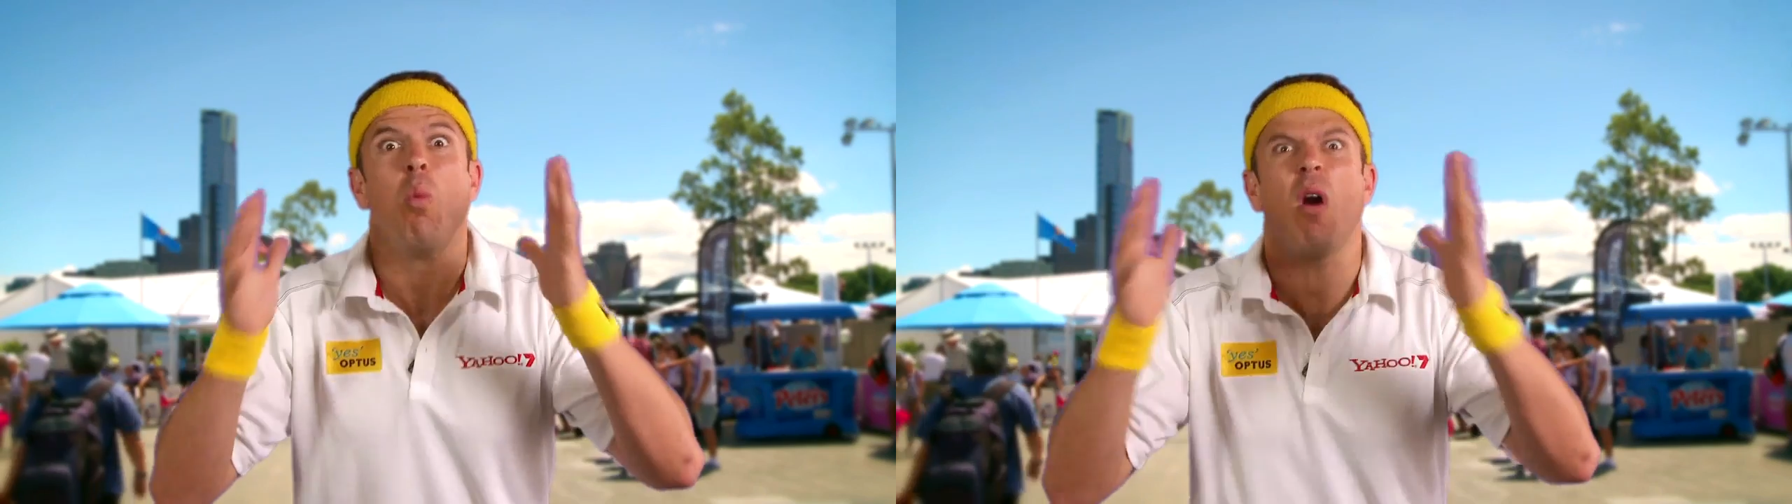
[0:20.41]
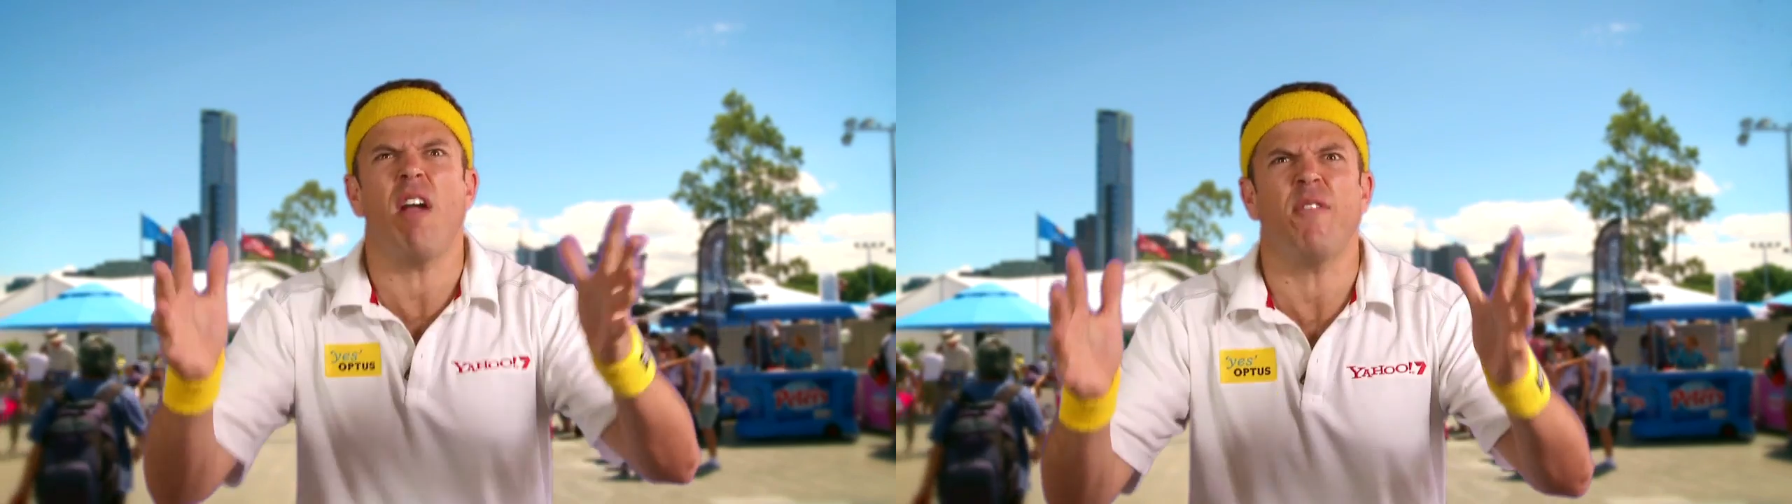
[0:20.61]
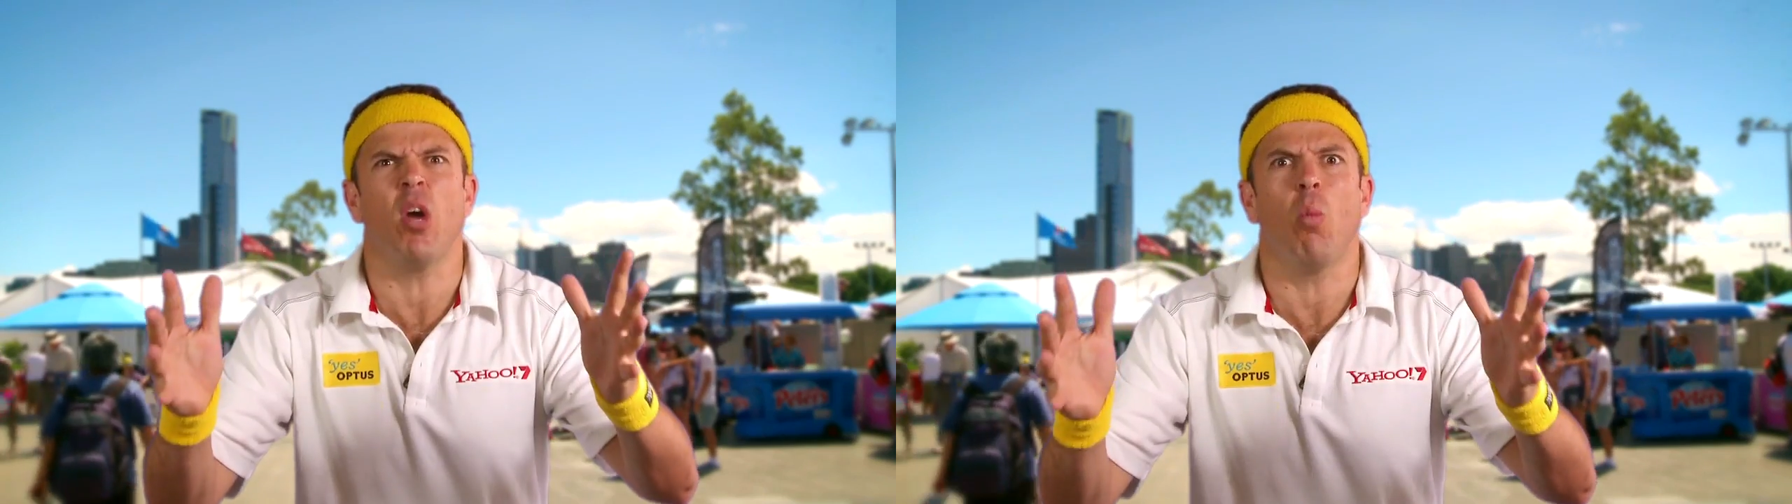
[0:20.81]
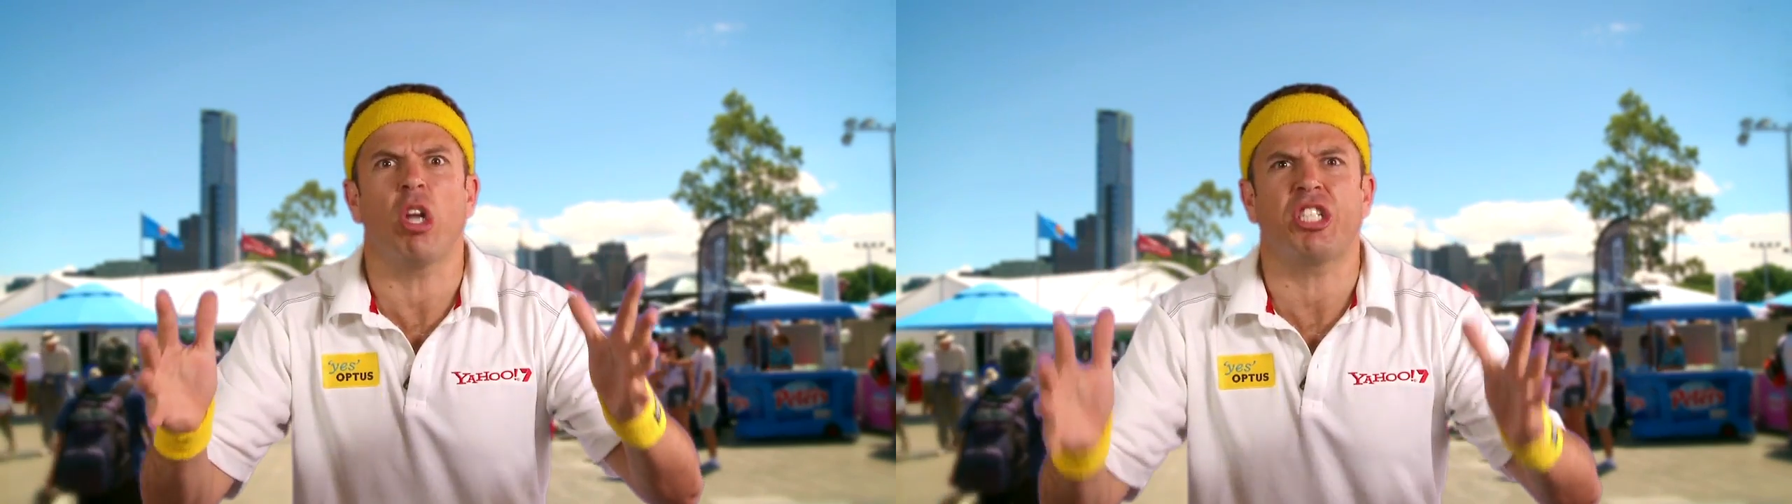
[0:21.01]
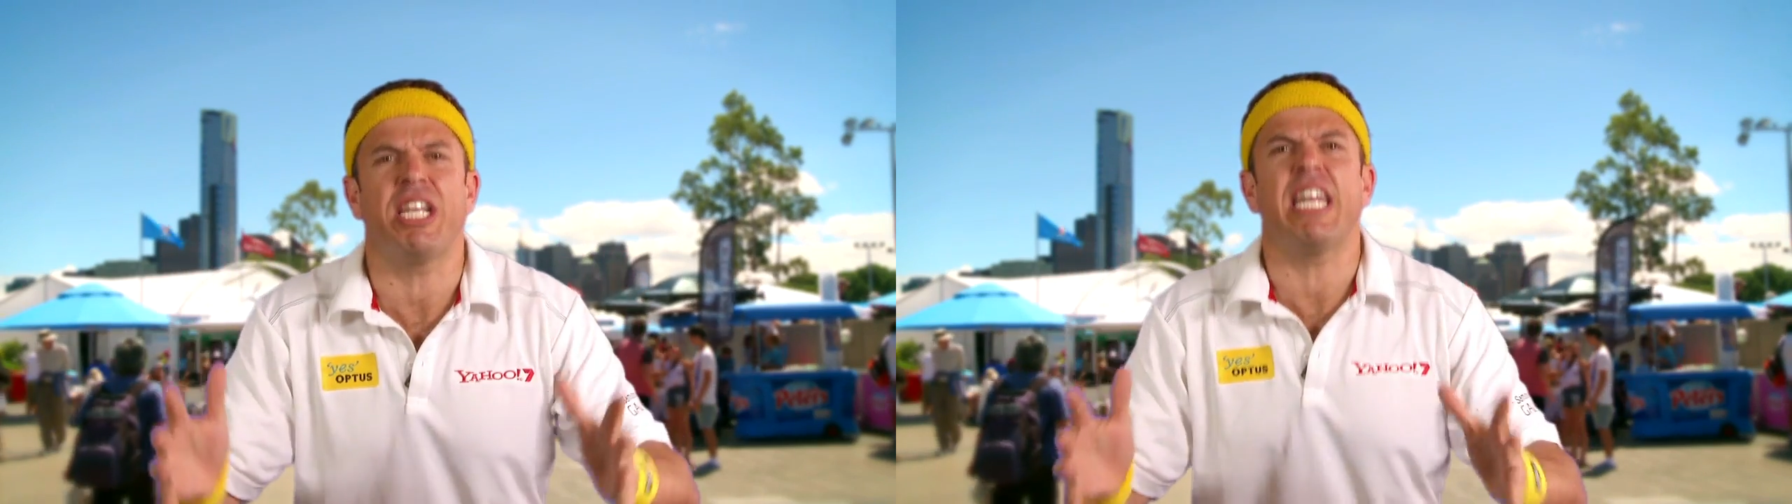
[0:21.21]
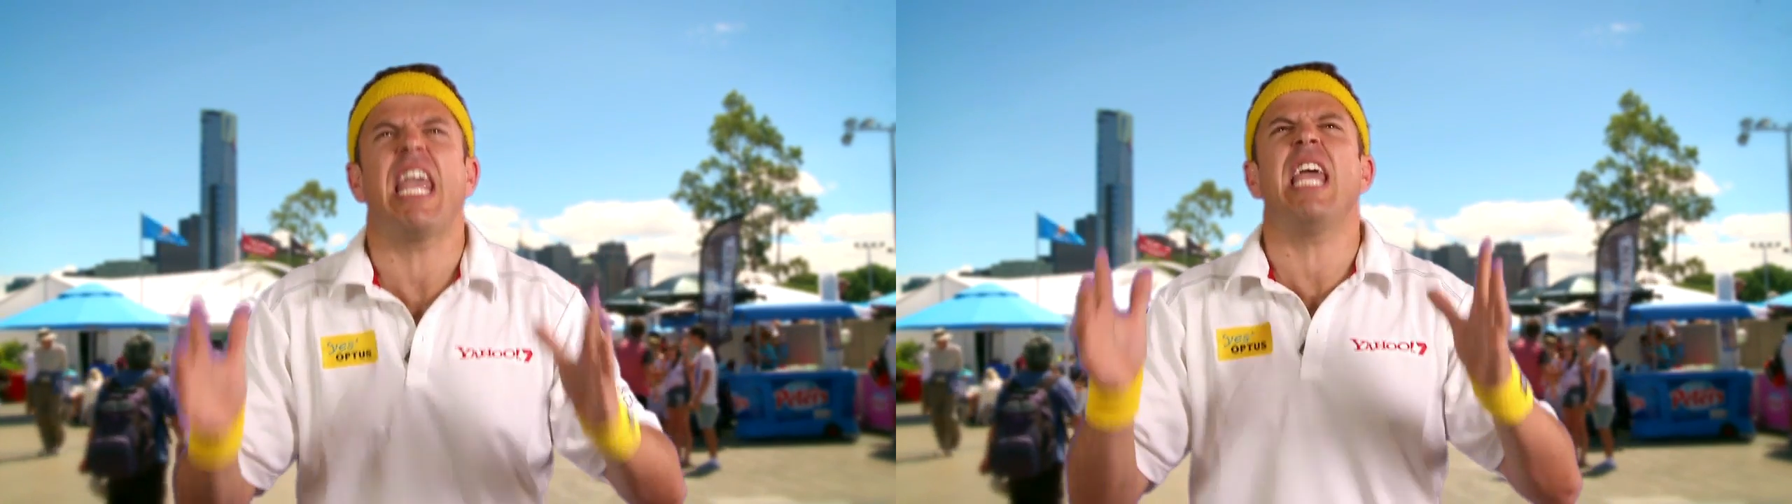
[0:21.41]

Wherever you're watching it,